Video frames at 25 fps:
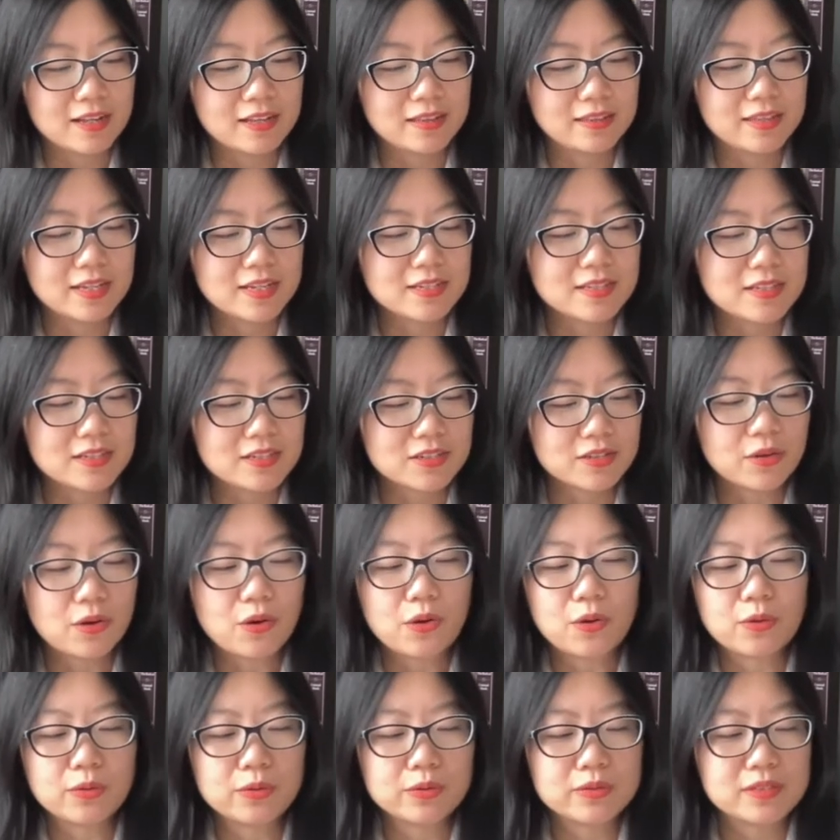this is the
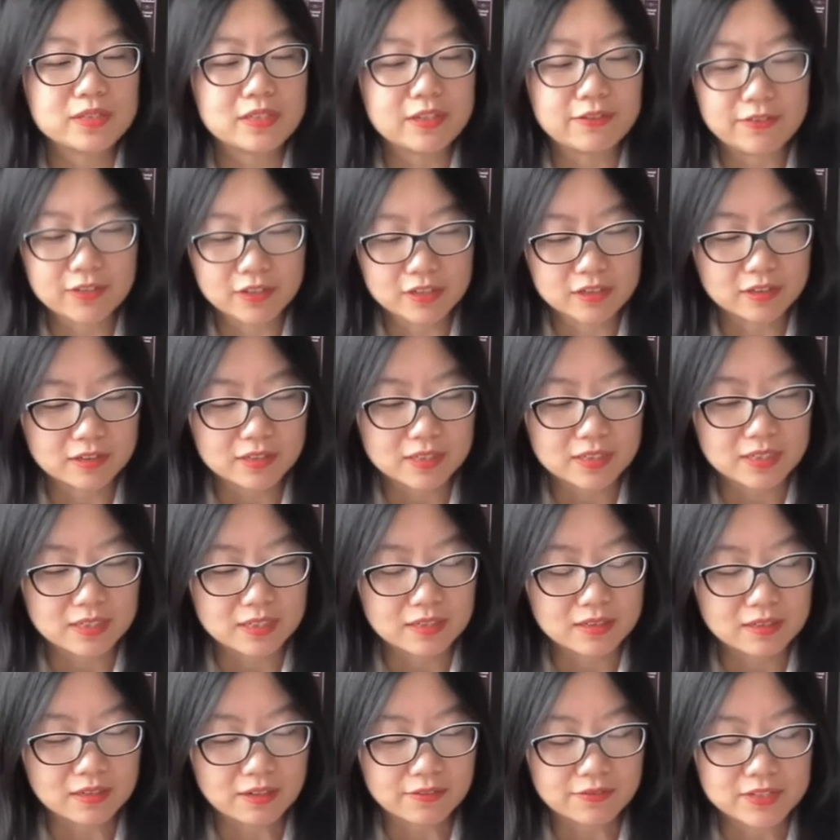whole
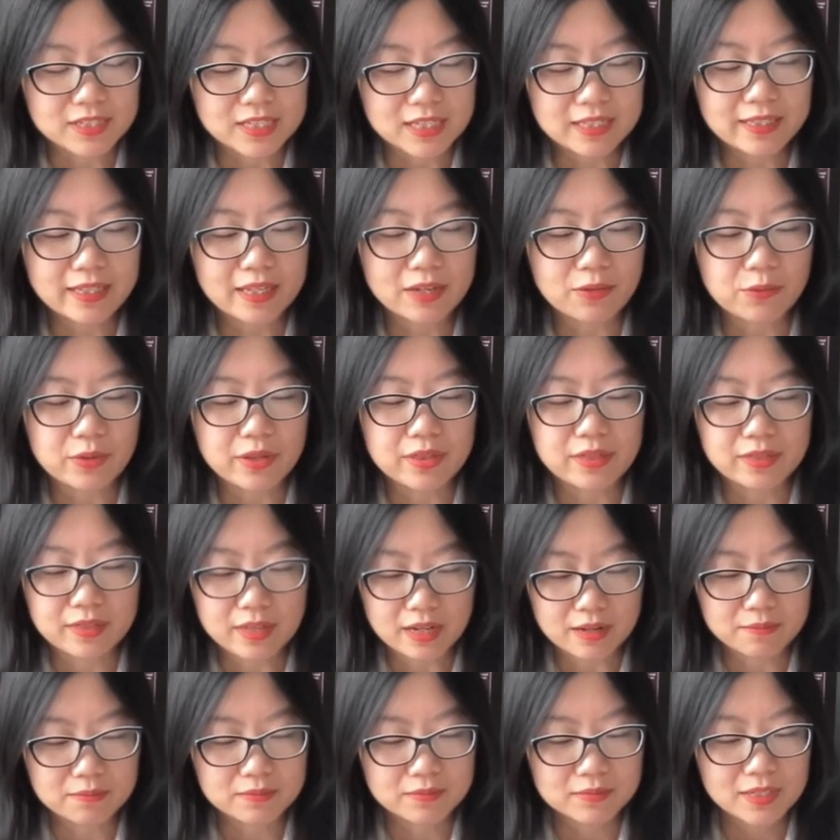difficulty of dealing with
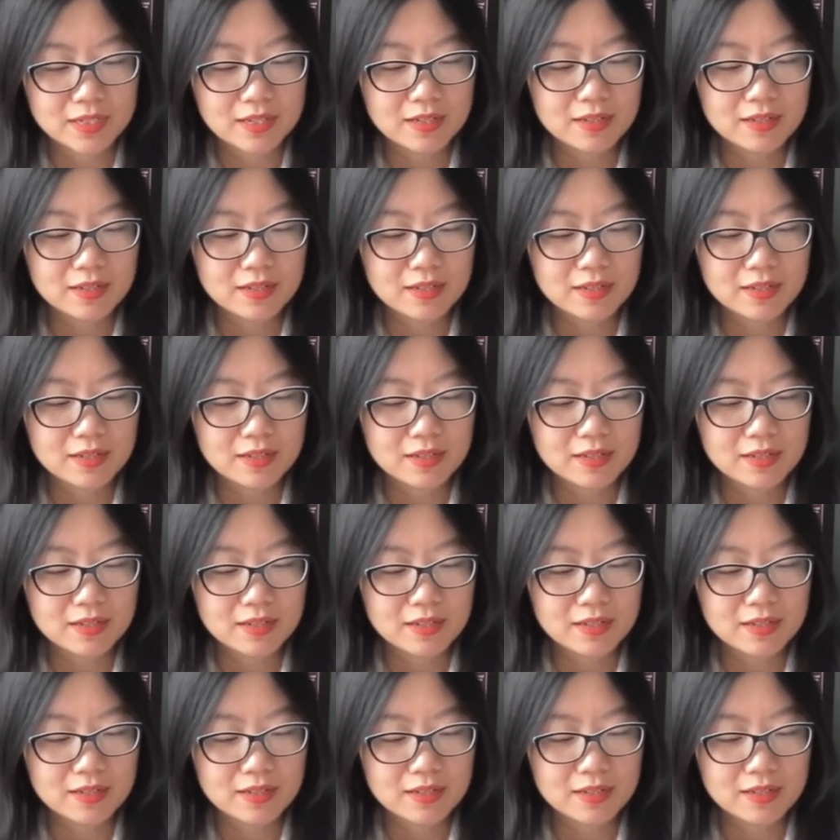them